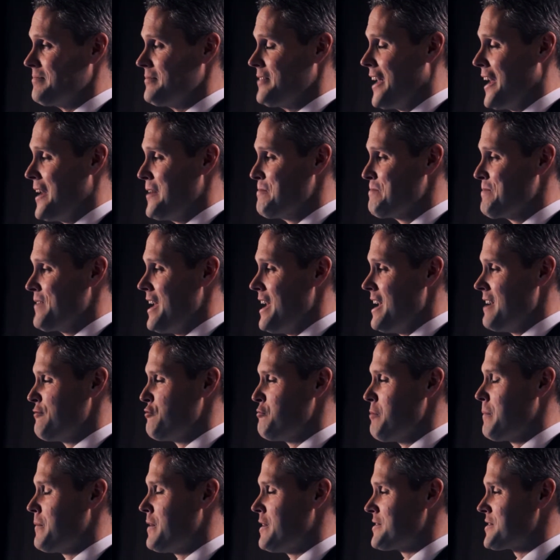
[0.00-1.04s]
Okay? If
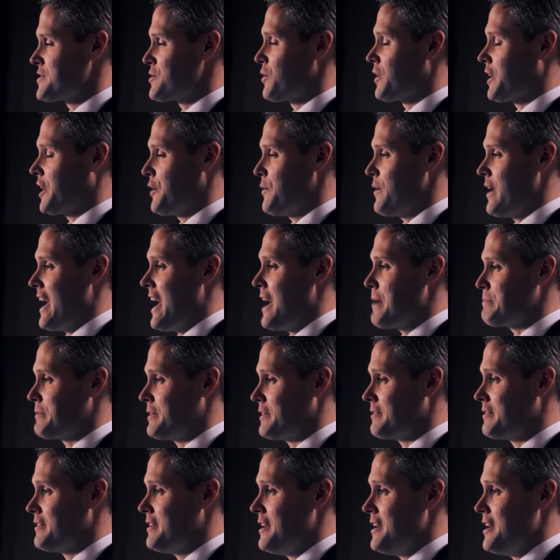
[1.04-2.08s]
you remember historically what
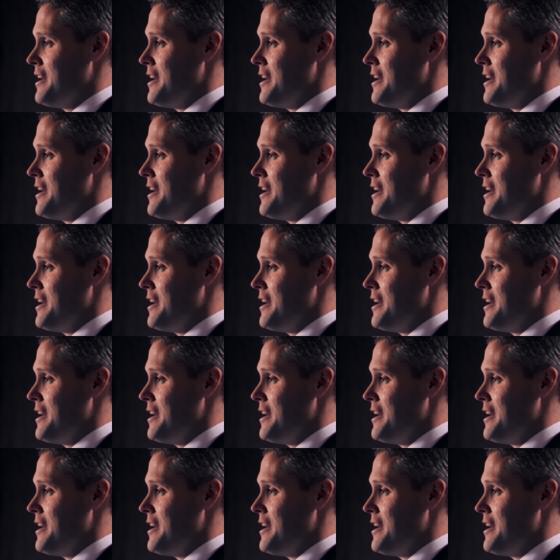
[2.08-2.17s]
happened,